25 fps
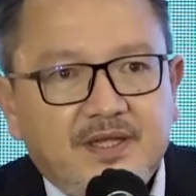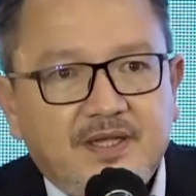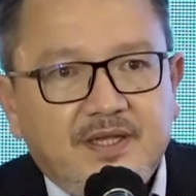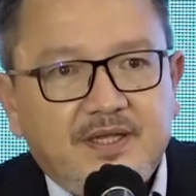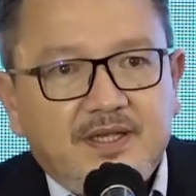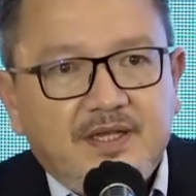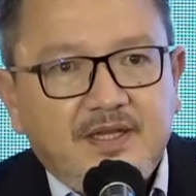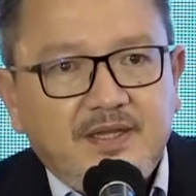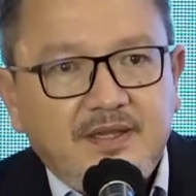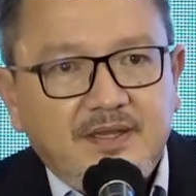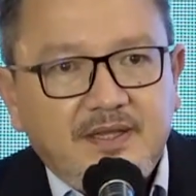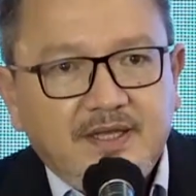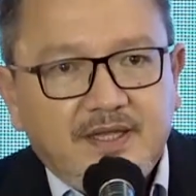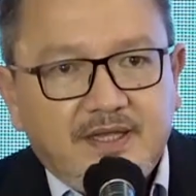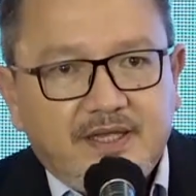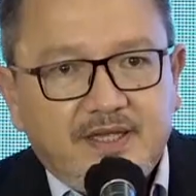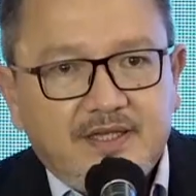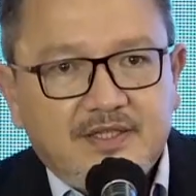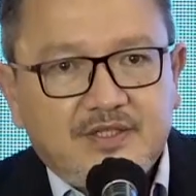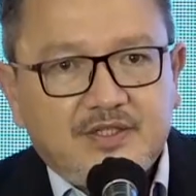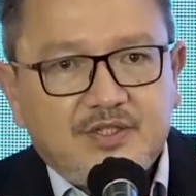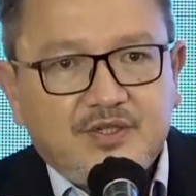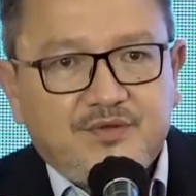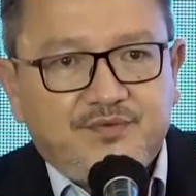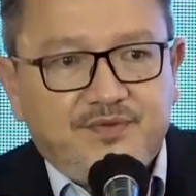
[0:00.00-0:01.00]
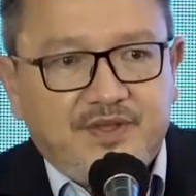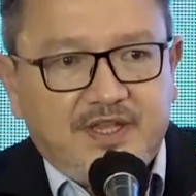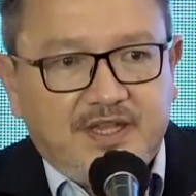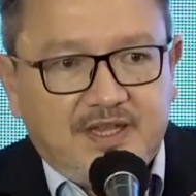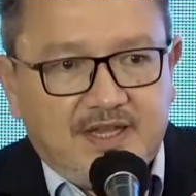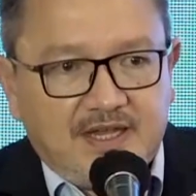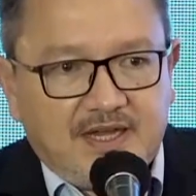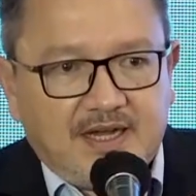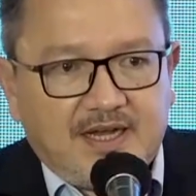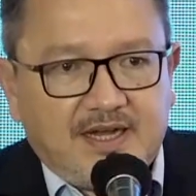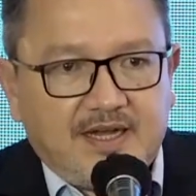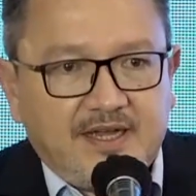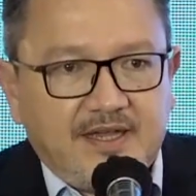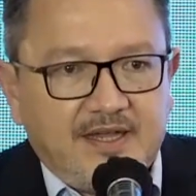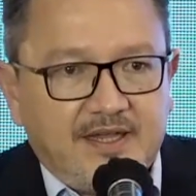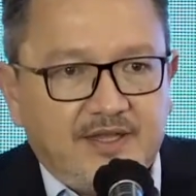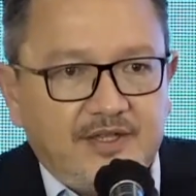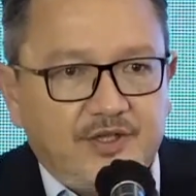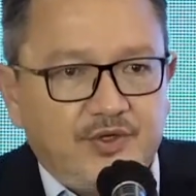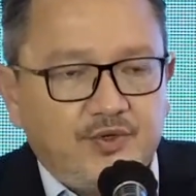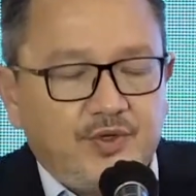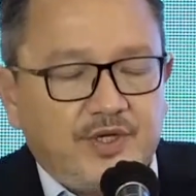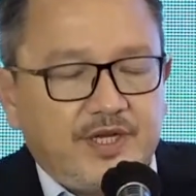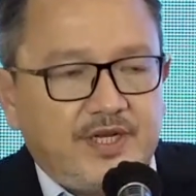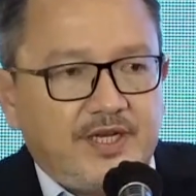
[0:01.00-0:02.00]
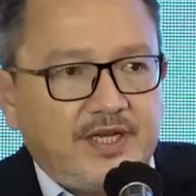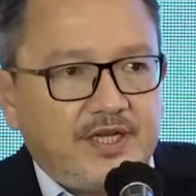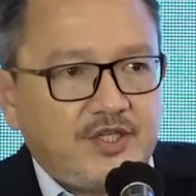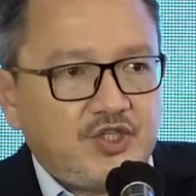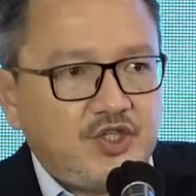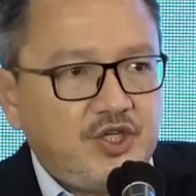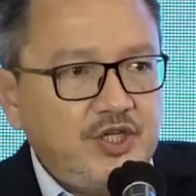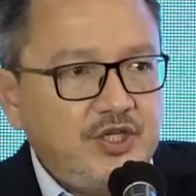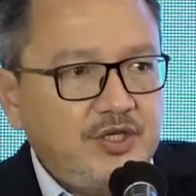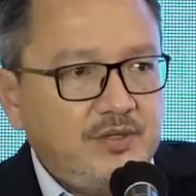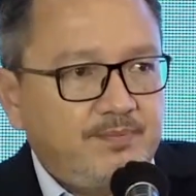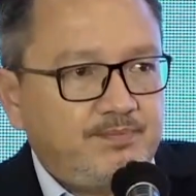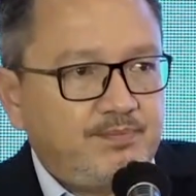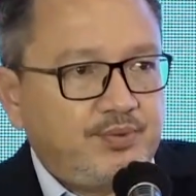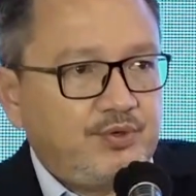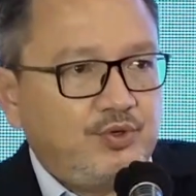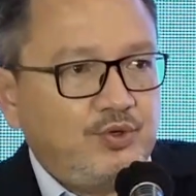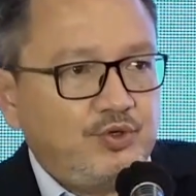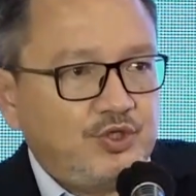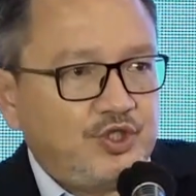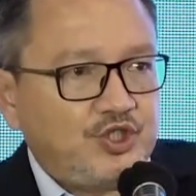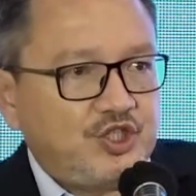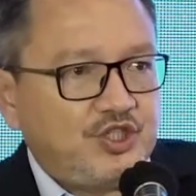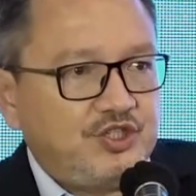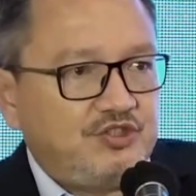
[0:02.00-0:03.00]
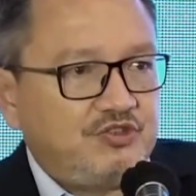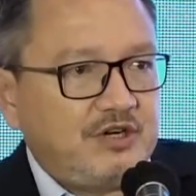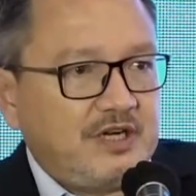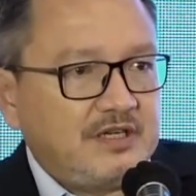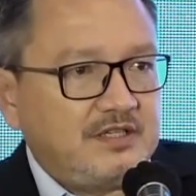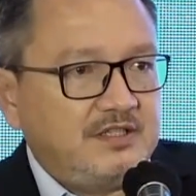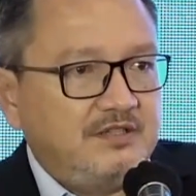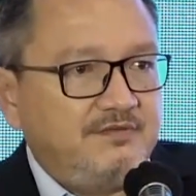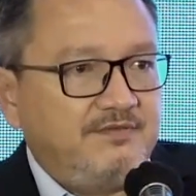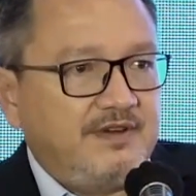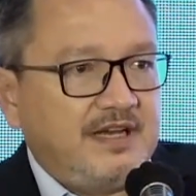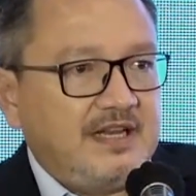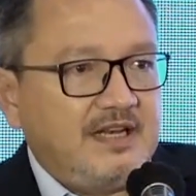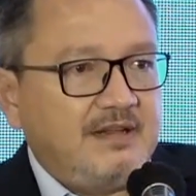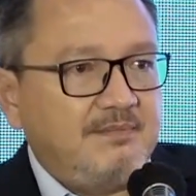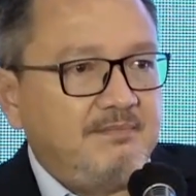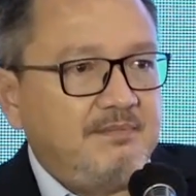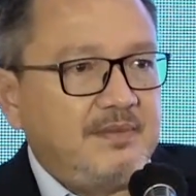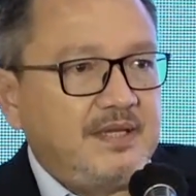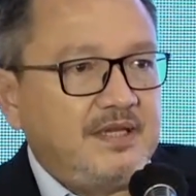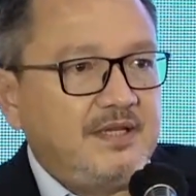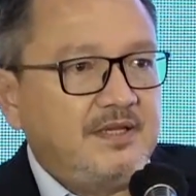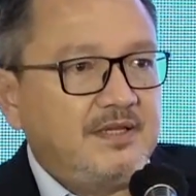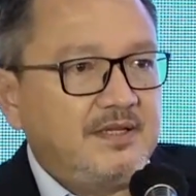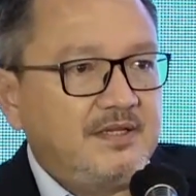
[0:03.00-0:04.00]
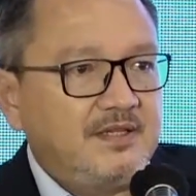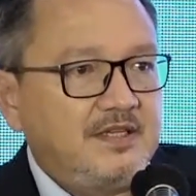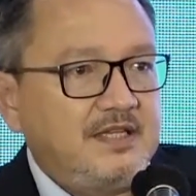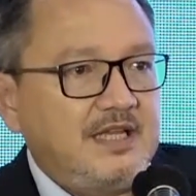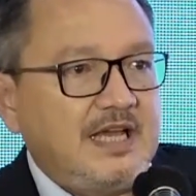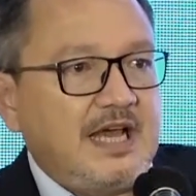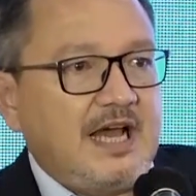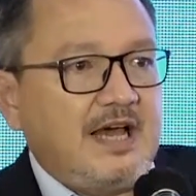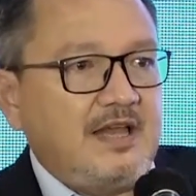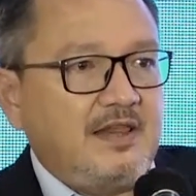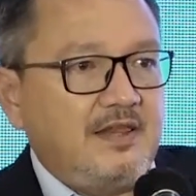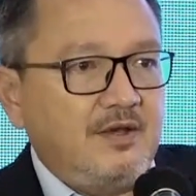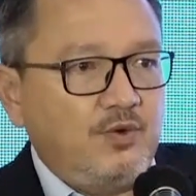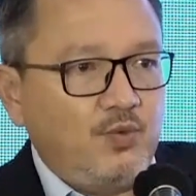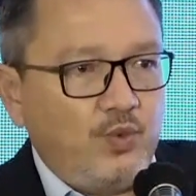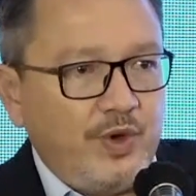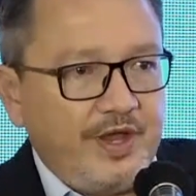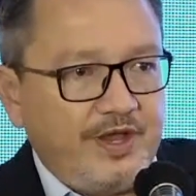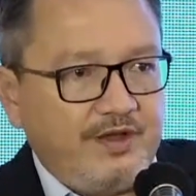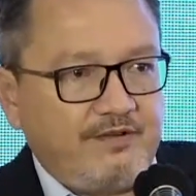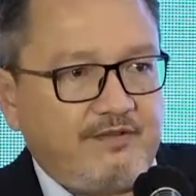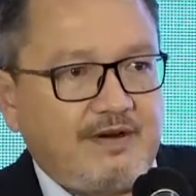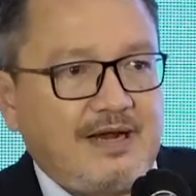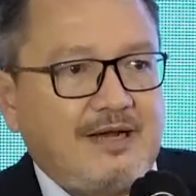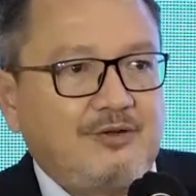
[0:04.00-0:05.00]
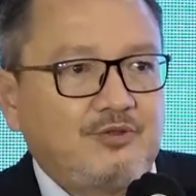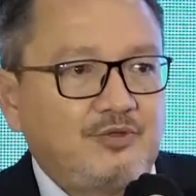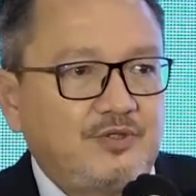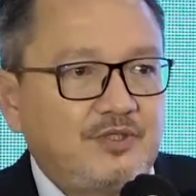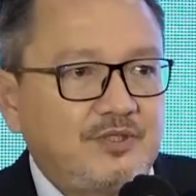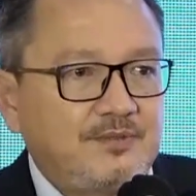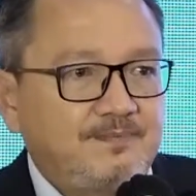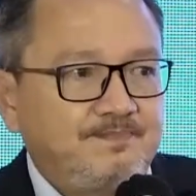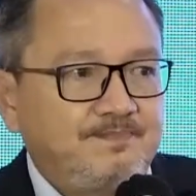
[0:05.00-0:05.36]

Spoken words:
In the case of AI, you can actually approach drug development the other way around.